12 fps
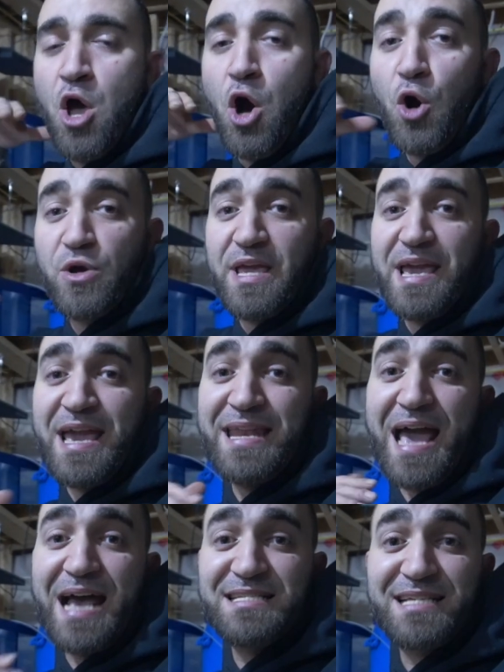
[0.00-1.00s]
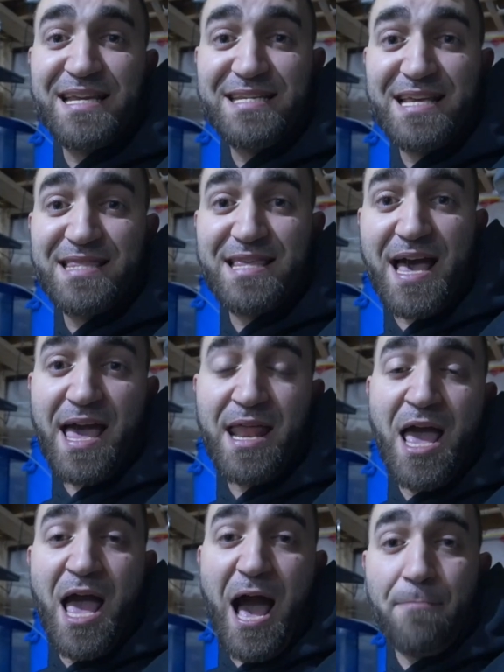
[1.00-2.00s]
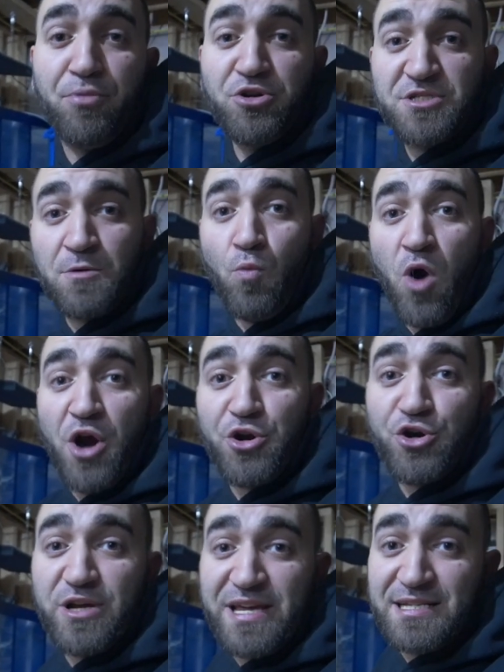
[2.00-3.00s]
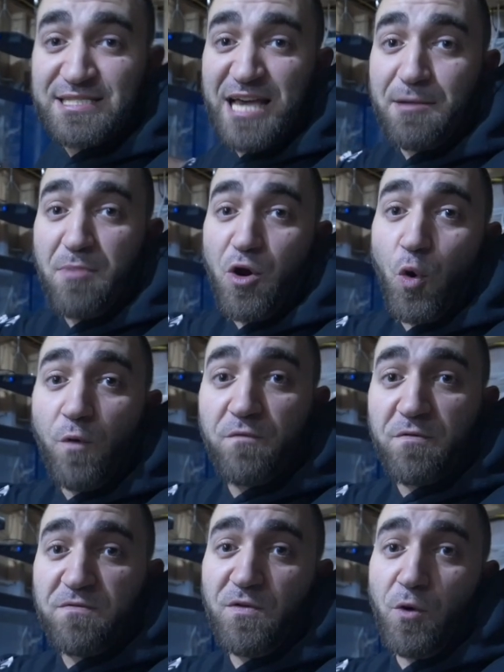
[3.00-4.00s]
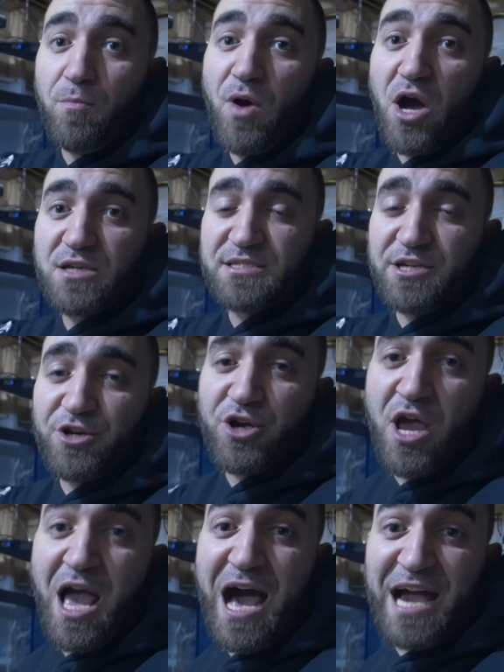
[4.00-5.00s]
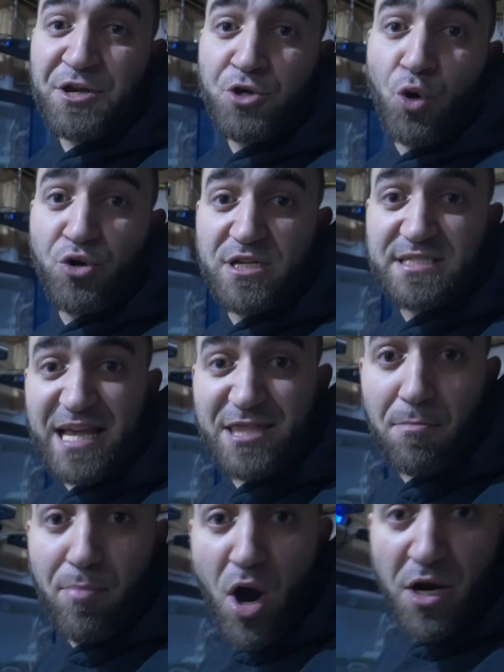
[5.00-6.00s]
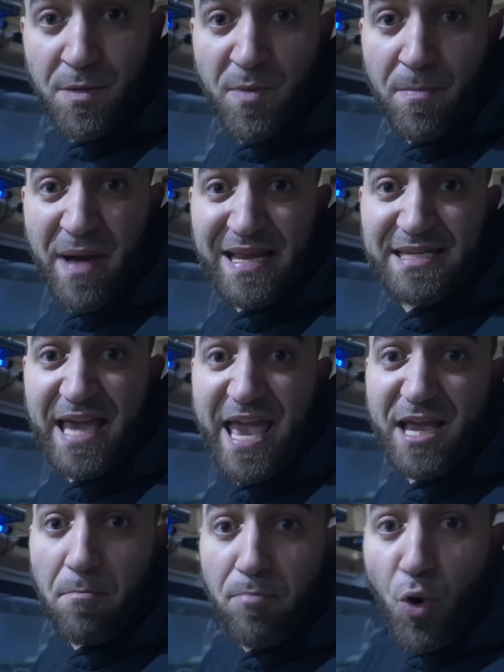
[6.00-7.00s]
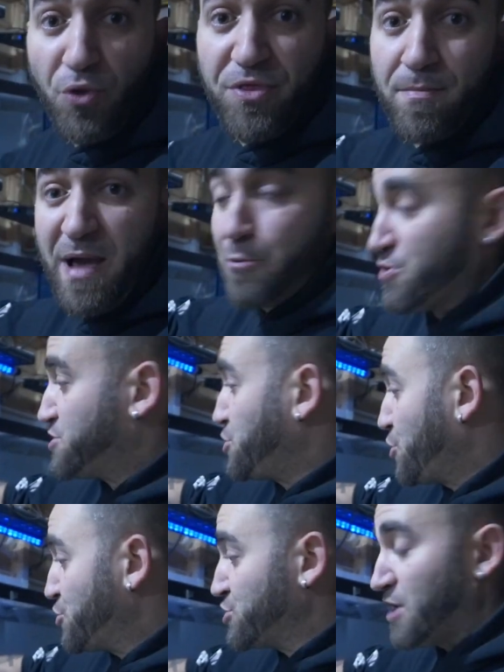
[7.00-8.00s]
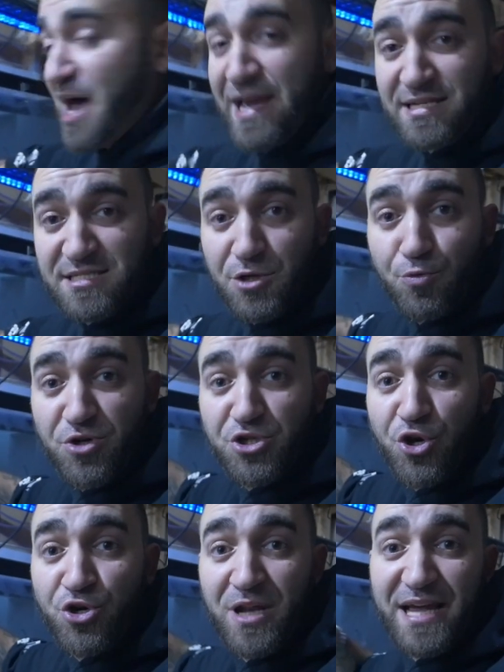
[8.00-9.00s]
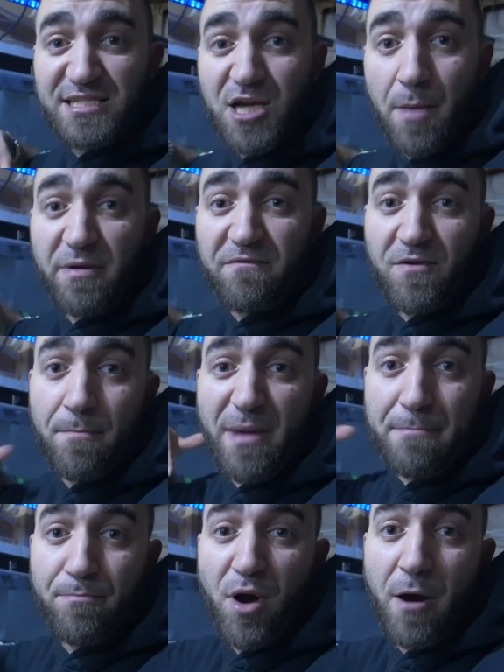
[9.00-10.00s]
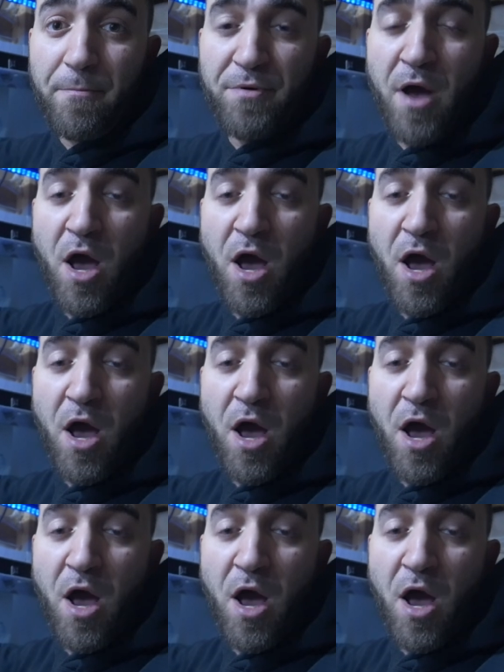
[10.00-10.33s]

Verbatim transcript: Okay, and as I did that, I put some water inside my overflow box here. I noticed at the bottom of my tank, both of my return lines, the return lines coming from my pump,